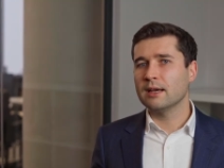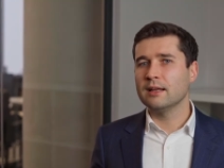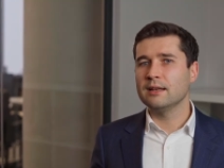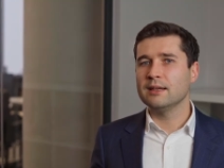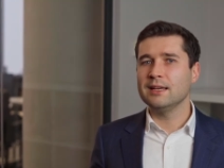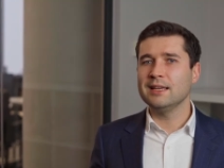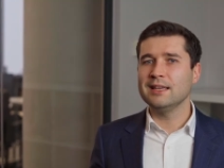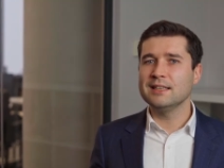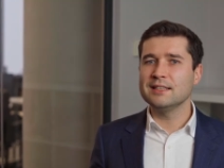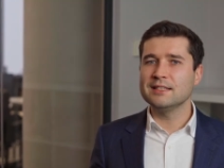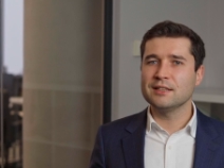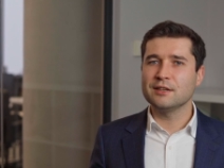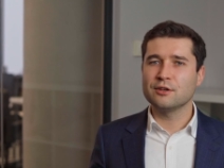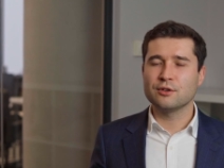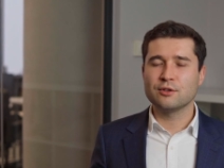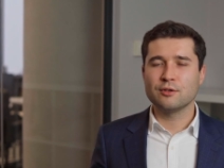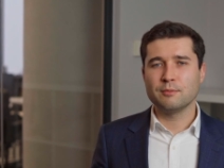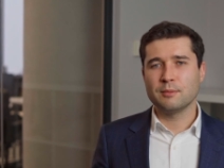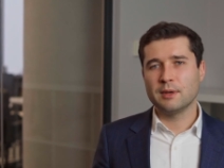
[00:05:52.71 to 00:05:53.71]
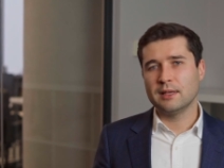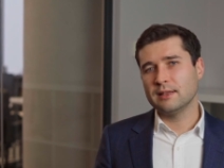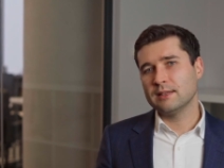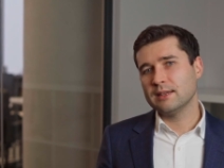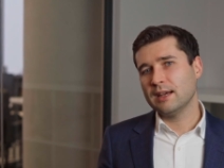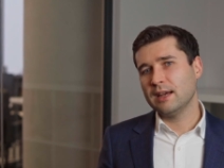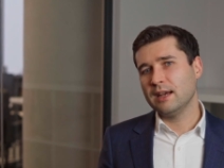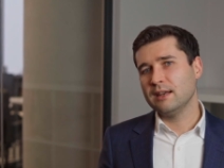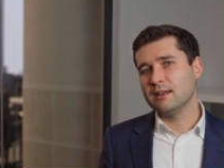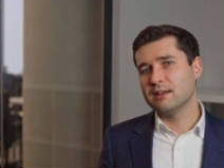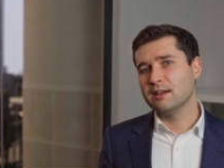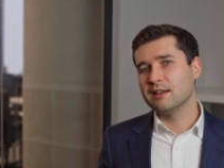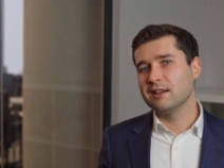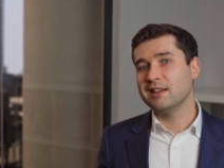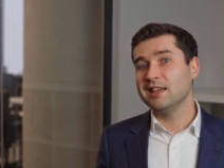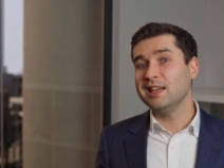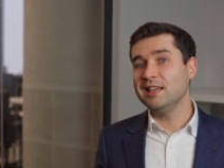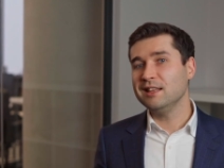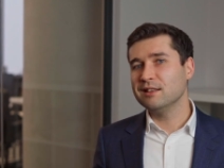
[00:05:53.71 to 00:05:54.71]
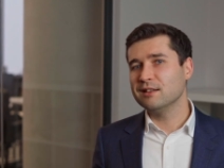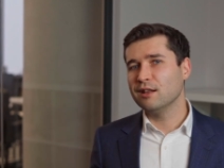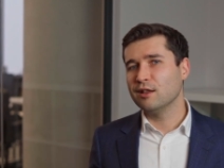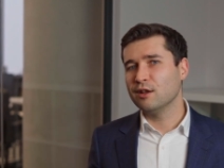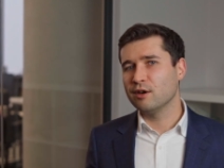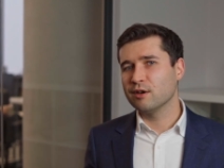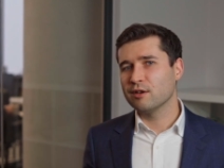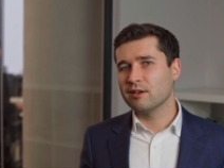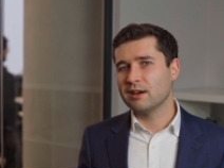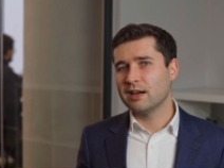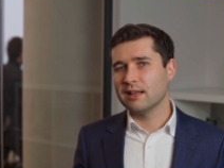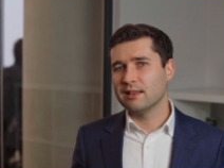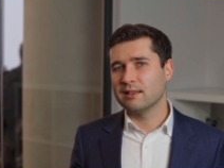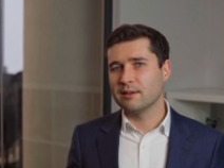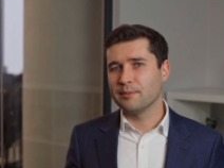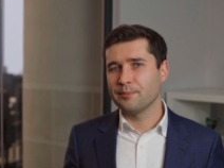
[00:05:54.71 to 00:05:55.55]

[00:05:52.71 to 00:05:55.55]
and easier to maintain in the long run.